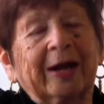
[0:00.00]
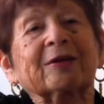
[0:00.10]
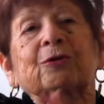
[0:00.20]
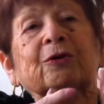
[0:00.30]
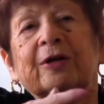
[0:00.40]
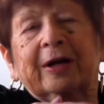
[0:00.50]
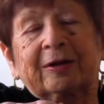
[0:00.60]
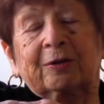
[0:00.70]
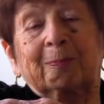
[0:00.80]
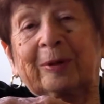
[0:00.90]
I took
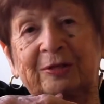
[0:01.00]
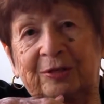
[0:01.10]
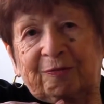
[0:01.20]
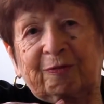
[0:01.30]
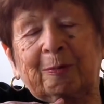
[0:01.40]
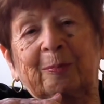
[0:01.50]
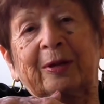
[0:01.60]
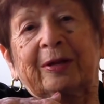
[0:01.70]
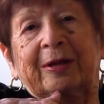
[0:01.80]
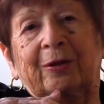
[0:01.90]
the bus from,
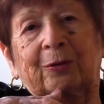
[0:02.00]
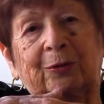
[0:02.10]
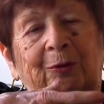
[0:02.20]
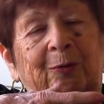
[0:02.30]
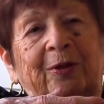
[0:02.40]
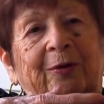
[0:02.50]
you know,